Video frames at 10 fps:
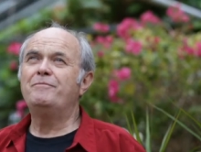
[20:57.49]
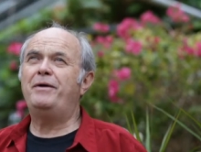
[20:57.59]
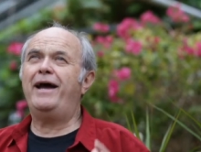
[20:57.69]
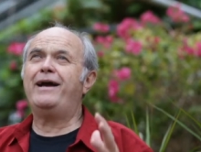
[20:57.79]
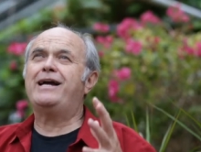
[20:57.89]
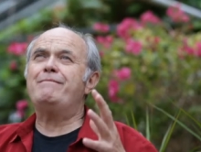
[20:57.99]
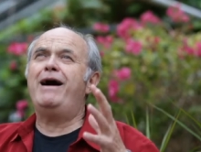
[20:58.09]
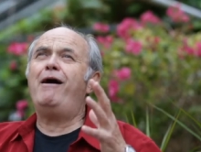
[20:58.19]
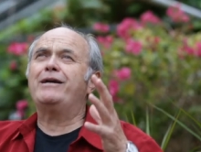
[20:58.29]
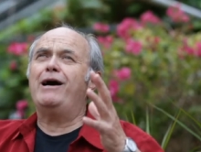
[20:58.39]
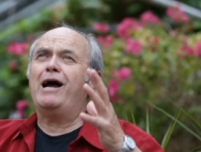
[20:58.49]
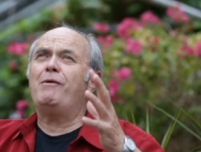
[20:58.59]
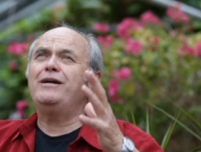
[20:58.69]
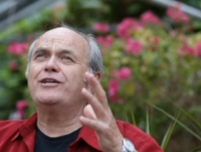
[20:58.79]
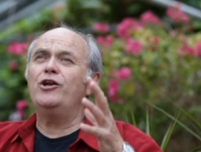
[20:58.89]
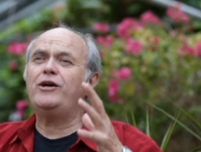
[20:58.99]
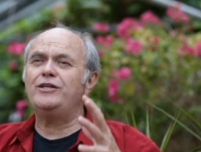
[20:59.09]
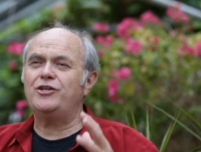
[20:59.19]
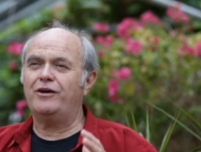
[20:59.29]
Peg, come out, I want to look at you.